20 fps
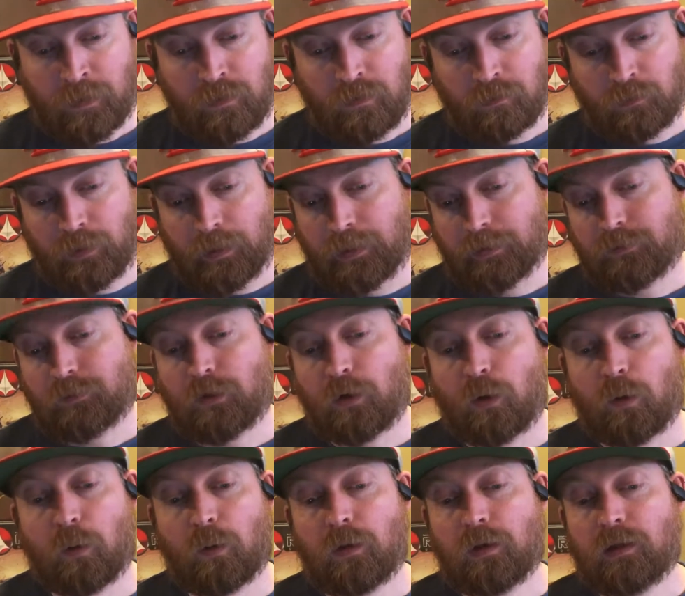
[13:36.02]
Okay,
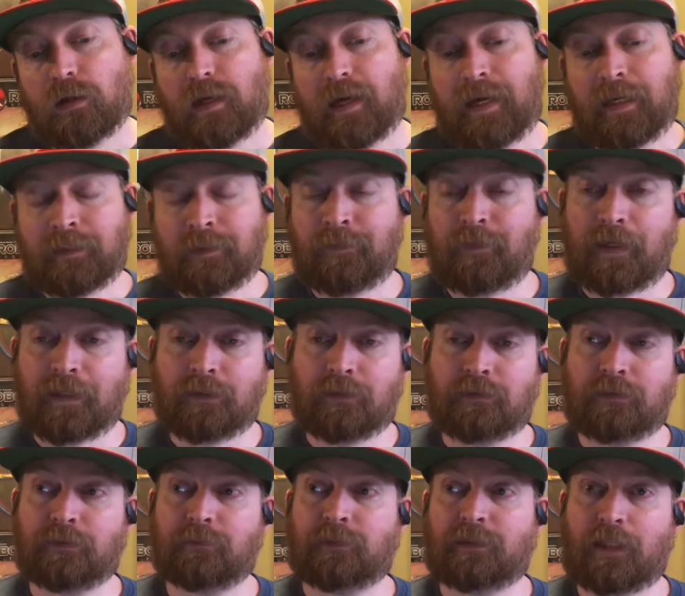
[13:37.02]
so
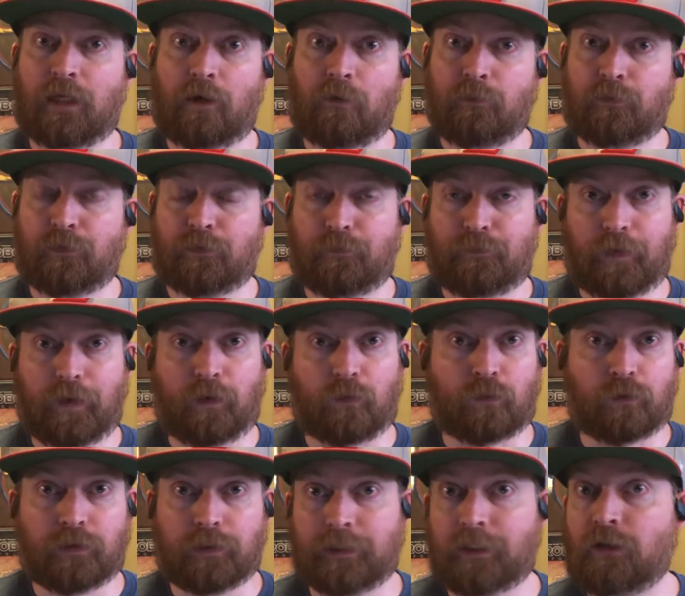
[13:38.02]
XFactors themselves felt
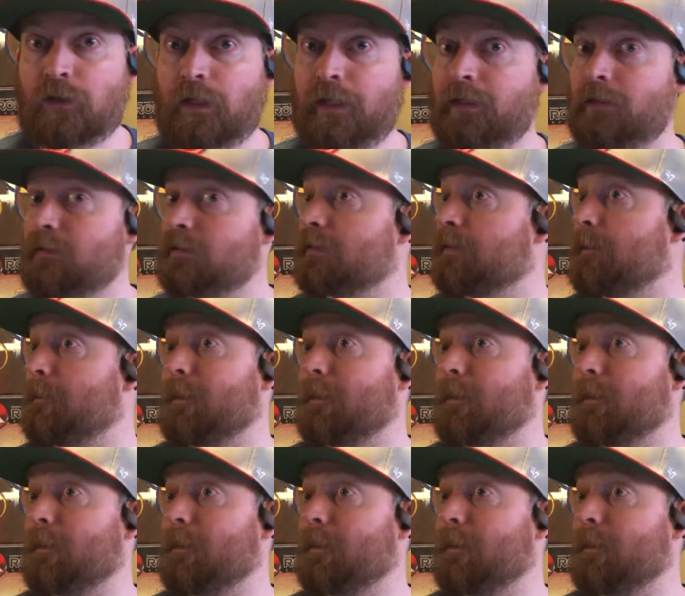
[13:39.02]
really good.